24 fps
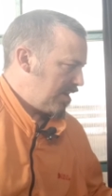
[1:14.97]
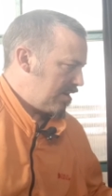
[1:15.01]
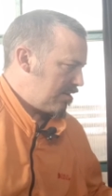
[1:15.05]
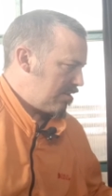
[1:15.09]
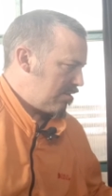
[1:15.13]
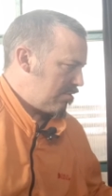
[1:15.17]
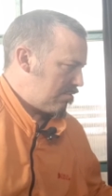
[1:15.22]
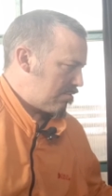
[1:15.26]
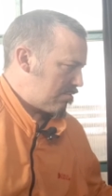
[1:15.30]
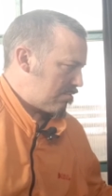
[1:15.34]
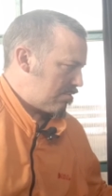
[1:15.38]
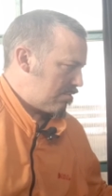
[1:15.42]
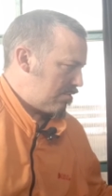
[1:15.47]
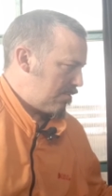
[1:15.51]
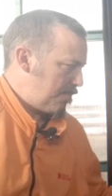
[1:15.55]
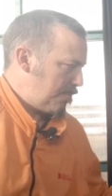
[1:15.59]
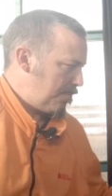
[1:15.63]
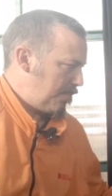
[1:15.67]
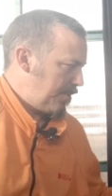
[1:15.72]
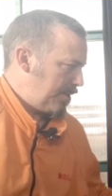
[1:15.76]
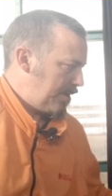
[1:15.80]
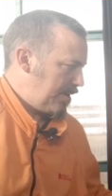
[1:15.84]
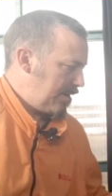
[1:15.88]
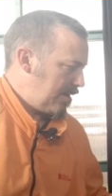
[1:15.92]

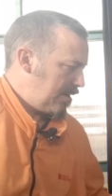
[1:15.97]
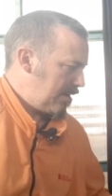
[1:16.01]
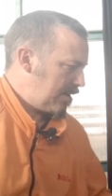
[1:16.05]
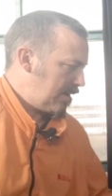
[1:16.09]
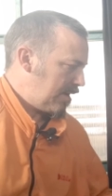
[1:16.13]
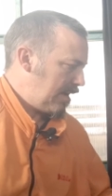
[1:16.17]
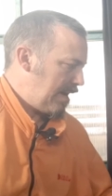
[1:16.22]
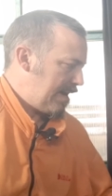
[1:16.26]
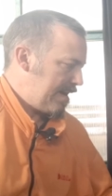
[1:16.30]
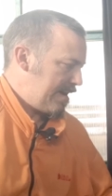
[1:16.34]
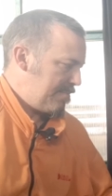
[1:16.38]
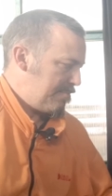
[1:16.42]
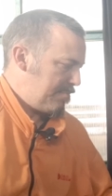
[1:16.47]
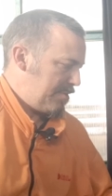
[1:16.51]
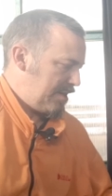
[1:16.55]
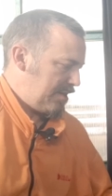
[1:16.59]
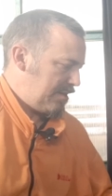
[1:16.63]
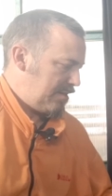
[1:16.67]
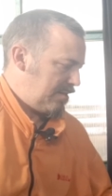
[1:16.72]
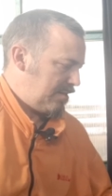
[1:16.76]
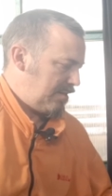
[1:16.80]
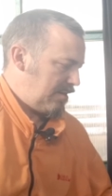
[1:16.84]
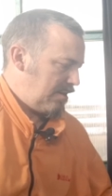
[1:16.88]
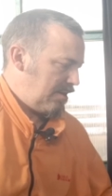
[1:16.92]
Europe
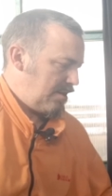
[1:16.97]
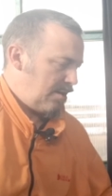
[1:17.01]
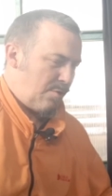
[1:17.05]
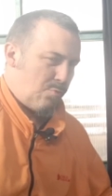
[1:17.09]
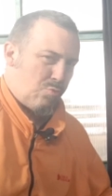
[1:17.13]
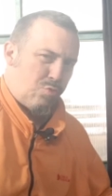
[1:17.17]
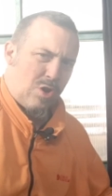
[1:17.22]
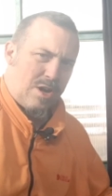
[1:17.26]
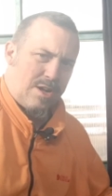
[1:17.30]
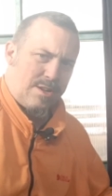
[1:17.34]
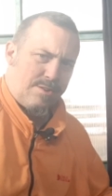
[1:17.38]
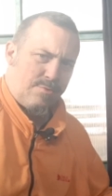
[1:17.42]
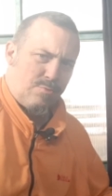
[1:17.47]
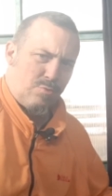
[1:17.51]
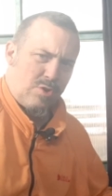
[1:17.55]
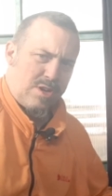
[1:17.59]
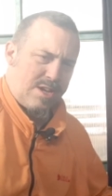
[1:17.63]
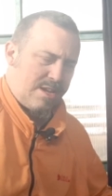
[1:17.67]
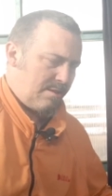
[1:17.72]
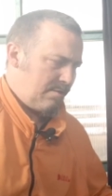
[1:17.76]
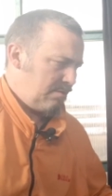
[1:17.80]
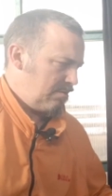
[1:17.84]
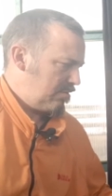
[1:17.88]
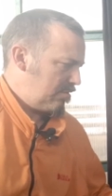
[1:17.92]
climate one
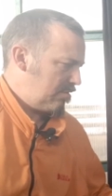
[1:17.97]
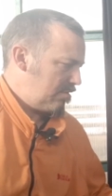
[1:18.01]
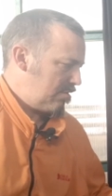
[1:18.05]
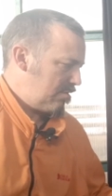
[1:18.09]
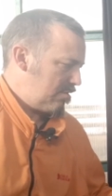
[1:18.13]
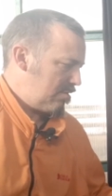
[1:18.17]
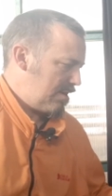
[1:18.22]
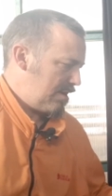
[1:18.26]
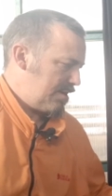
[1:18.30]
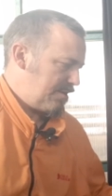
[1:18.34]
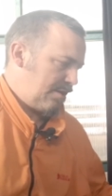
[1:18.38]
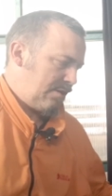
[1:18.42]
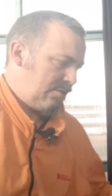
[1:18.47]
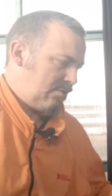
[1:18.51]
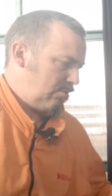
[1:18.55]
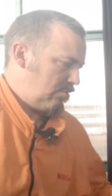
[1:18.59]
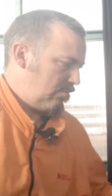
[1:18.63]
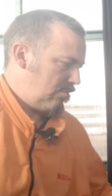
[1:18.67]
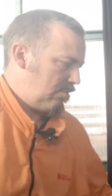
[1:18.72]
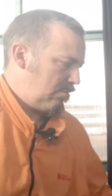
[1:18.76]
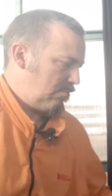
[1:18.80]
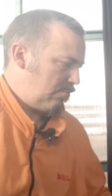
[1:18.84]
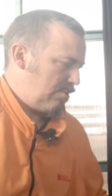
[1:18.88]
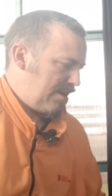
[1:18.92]
winter, and it's
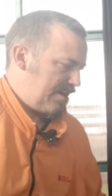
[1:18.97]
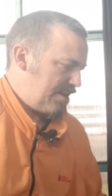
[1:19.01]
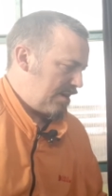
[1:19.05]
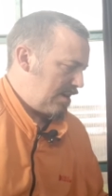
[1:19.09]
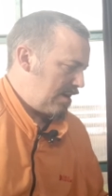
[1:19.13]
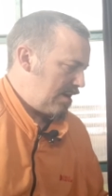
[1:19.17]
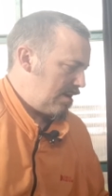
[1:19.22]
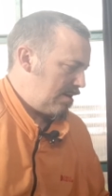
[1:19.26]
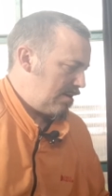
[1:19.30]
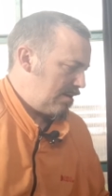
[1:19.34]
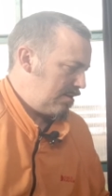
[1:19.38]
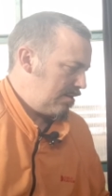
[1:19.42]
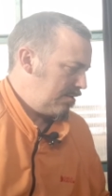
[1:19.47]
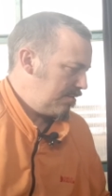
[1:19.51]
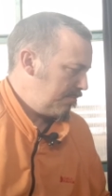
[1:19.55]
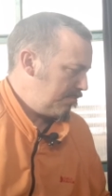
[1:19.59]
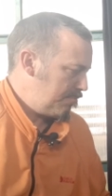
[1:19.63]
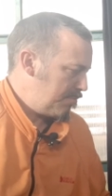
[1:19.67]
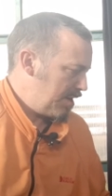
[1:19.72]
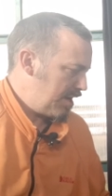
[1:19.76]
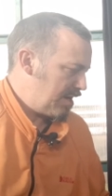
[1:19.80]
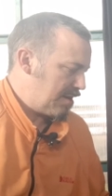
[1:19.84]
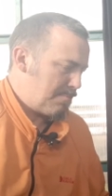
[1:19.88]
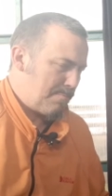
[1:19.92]
already a
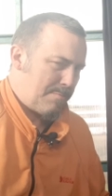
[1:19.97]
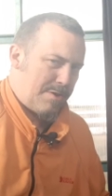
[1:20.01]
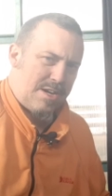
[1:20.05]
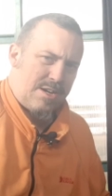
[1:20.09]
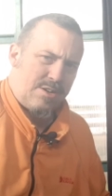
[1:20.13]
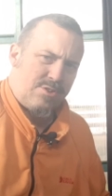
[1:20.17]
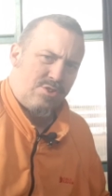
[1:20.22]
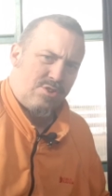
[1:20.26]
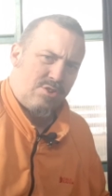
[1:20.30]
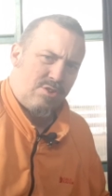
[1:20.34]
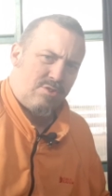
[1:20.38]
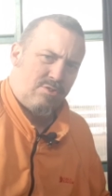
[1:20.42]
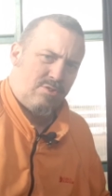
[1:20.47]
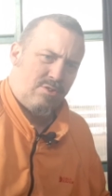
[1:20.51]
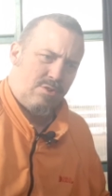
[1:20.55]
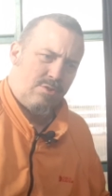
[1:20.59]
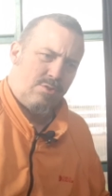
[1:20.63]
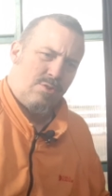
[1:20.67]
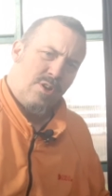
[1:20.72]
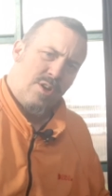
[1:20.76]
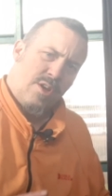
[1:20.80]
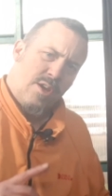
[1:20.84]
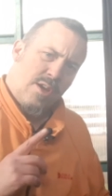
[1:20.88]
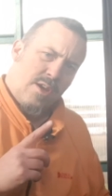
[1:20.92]
big mush.
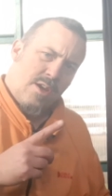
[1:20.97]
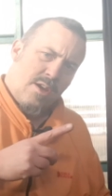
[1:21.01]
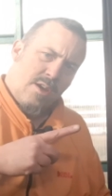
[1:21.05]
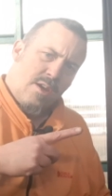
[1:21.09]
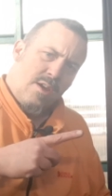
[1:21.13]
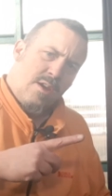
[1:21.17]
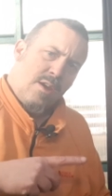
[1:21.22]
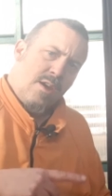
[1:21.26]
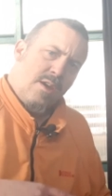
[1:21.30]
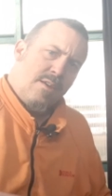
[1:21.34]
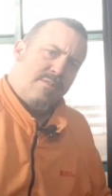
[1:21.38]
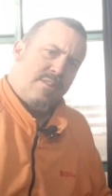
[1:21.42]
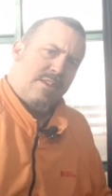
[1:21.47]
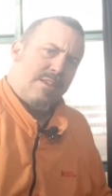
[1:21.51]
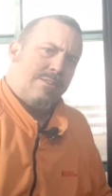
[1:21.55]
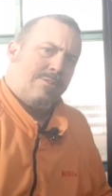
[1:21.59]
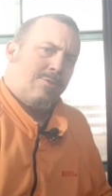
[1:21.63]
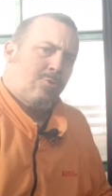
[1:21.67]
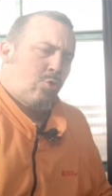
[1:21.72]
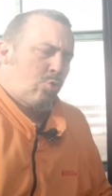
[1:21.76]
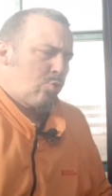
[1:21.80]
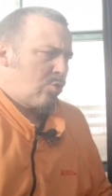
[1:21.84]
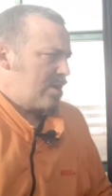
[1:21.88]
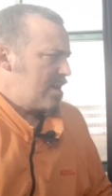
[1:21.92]
So
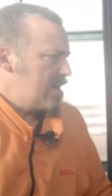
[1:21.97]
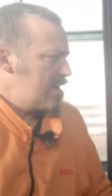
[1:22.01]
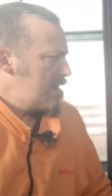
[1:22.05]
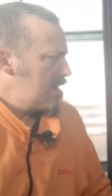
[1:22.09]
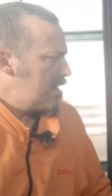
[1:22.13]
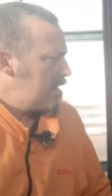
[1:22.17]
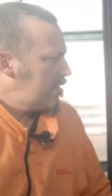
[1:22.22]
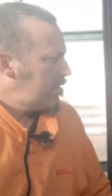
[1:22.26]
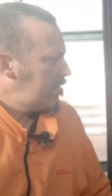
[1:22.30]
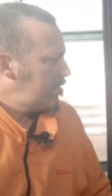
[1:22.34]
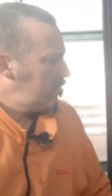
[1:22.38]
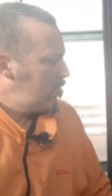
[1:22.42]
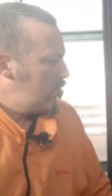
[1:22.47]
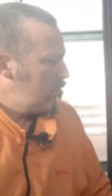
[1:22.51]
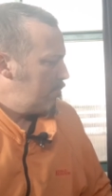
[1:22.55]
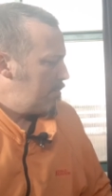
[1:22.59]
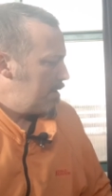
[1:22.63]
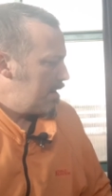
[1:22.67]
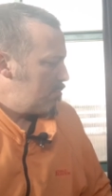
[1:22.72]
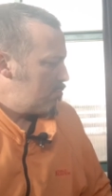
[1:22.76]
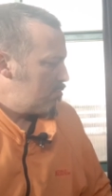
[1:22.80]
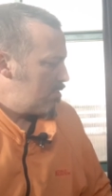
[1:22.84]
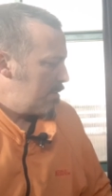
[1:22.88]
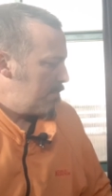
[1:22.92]
this tree needs to
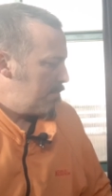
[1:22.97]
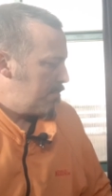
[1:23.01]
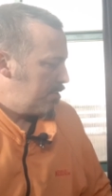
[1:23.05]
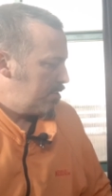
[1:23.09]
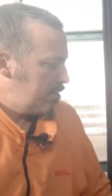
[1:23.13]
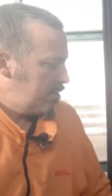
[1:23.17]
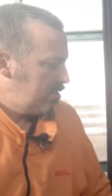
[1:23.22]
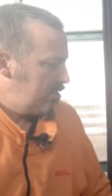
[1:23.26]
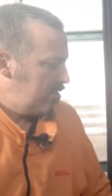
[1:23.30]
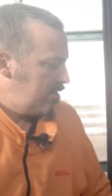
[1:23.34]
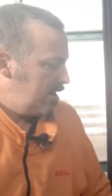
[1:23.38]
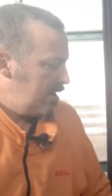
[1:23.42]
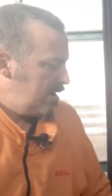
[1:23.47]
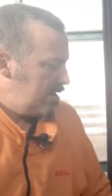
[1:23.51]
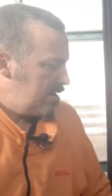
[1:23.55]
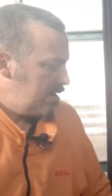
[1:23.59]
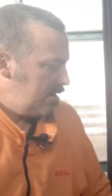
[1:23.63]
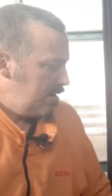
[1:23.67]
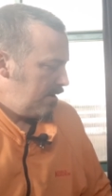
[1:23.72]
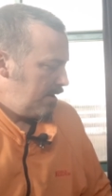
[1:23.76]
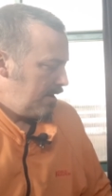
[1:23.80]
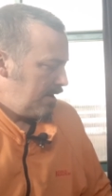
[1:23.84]
be repotted.